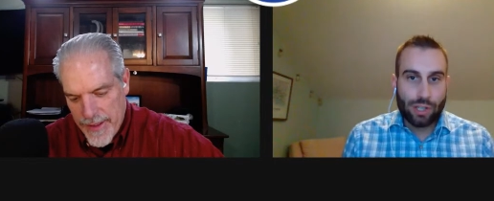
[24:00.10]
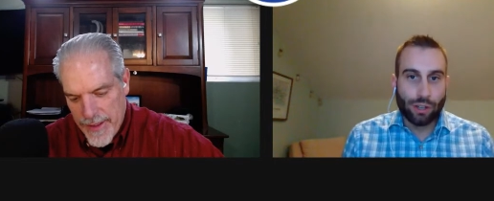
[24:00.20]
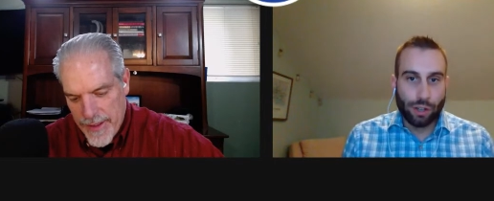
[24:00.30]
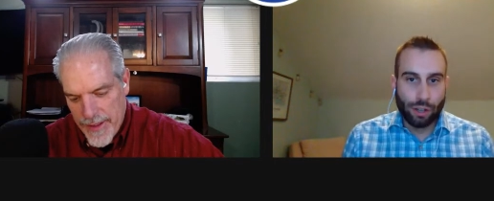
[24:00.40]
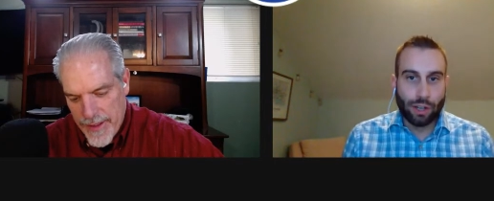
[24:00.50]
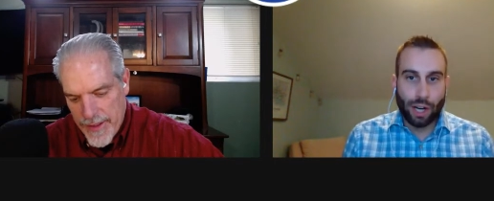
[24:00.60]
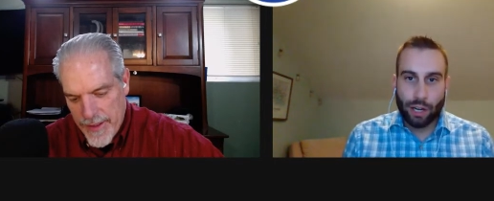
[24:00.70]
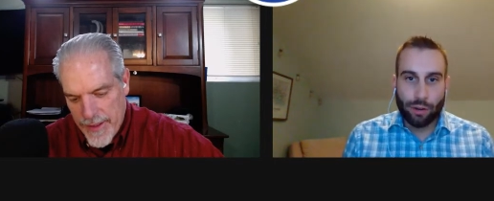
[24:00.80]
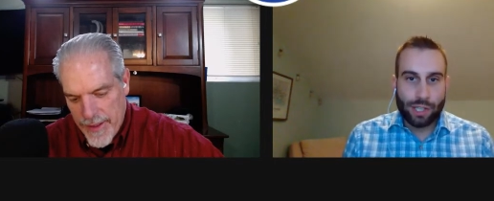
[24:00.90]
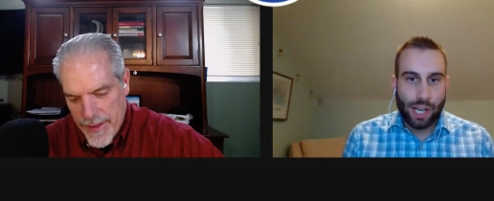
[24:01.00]
Speaker 1: to learn. And I
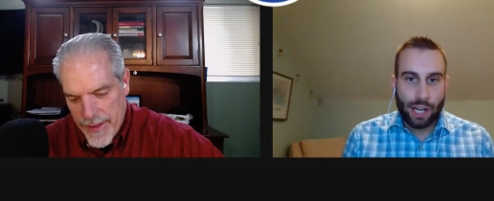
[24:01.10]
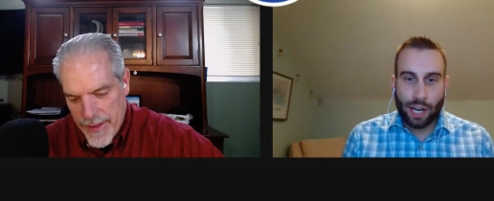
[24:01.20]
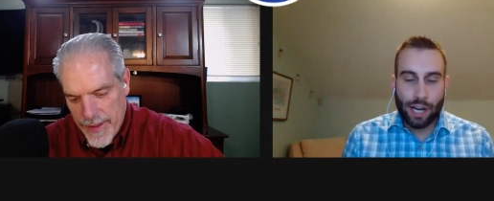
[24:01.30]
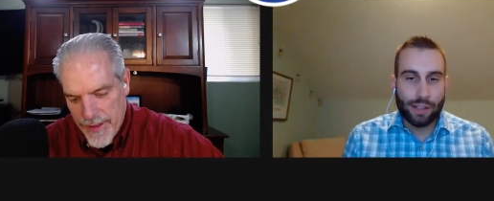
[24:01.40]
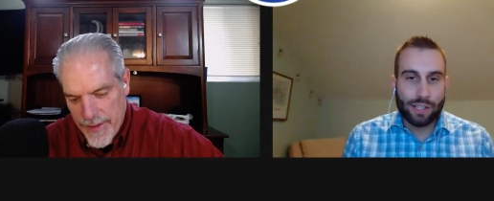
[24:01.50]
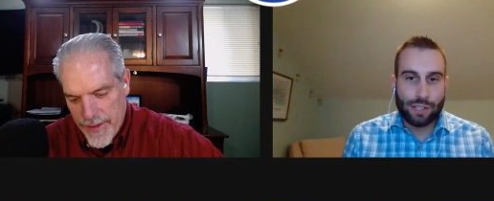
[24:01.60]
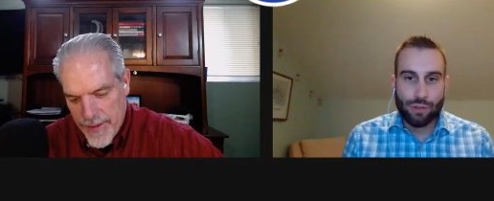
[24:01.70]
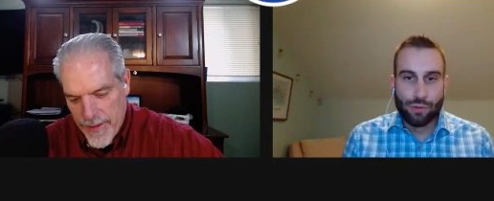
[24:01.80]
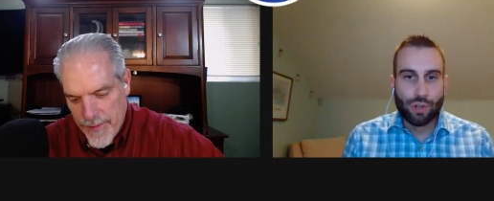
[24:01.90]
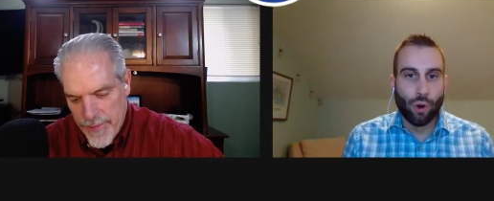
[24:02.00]
had this
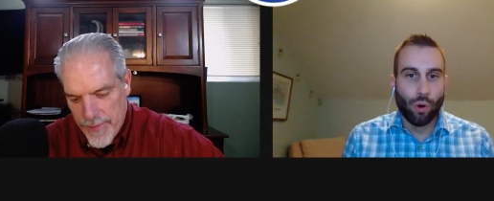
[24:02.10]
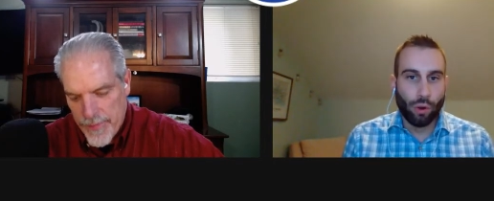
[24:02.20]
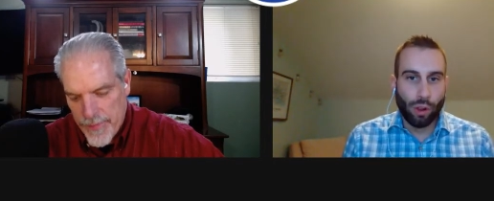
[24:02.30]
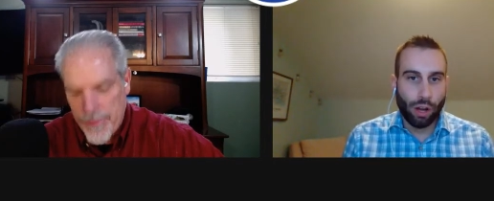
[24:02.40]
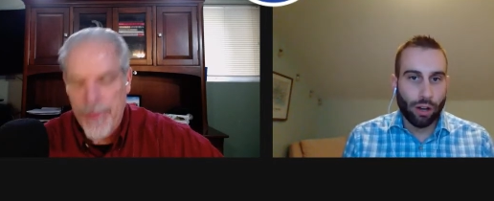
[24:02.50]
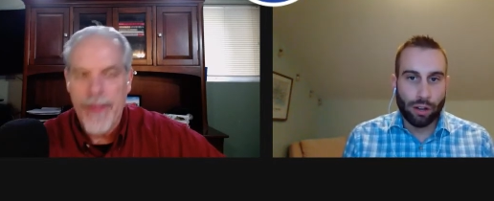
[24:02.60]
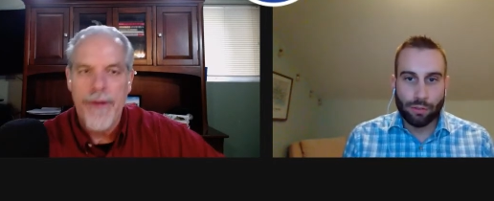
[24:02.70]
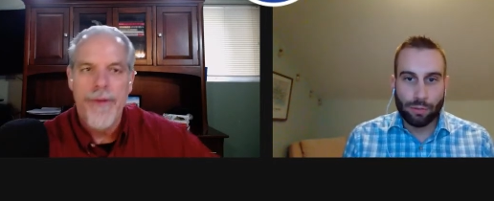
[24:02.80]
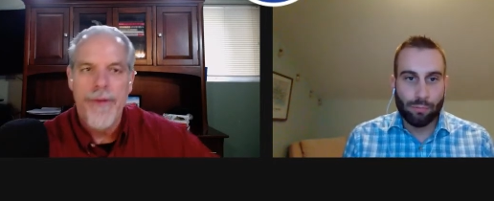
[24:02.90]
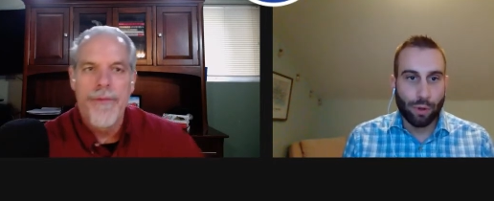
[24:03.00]
huge goal of
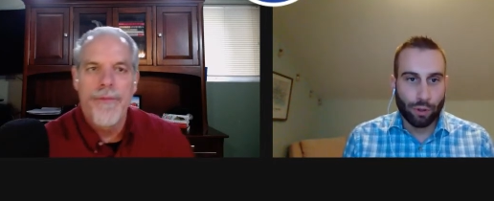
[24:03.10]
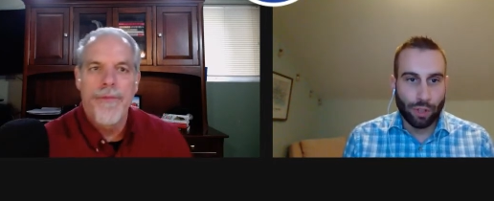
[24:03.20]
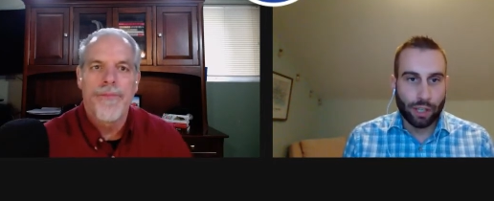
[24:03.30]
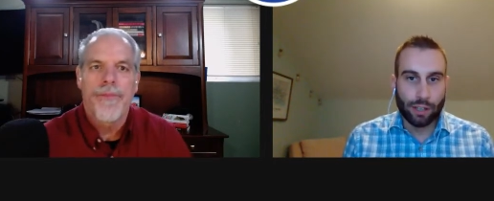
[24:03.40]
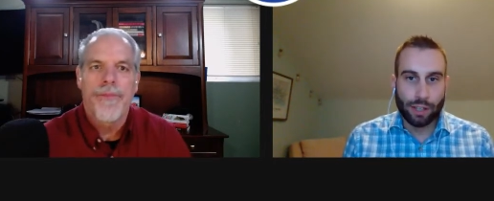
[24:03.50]
building a